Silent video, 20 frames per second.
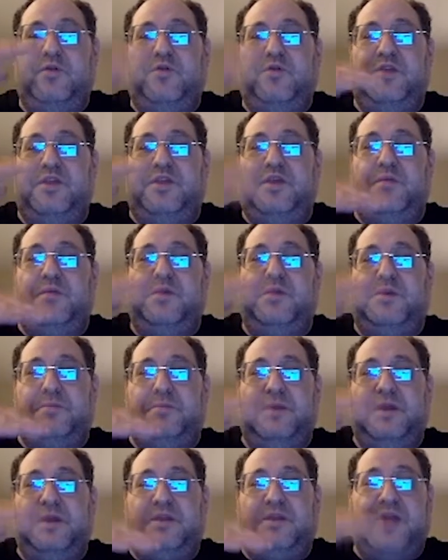the thing with the
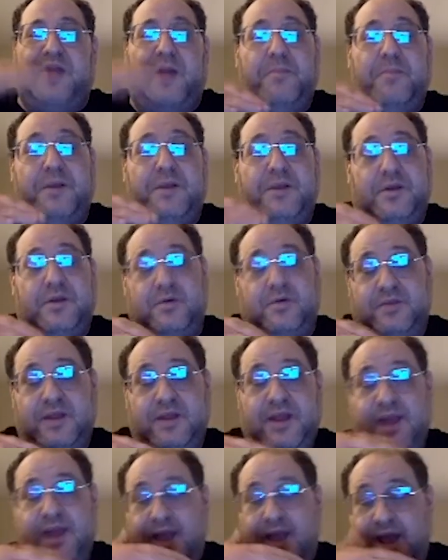biggest amplitude.
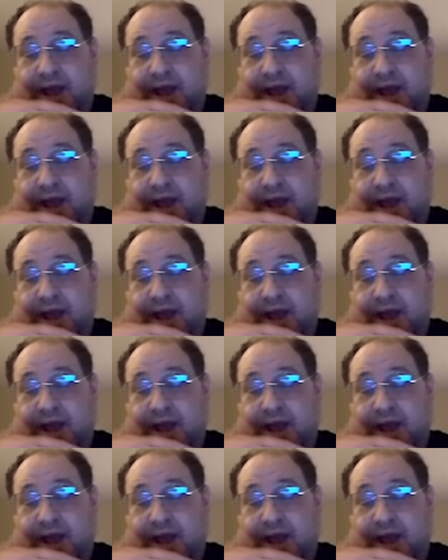And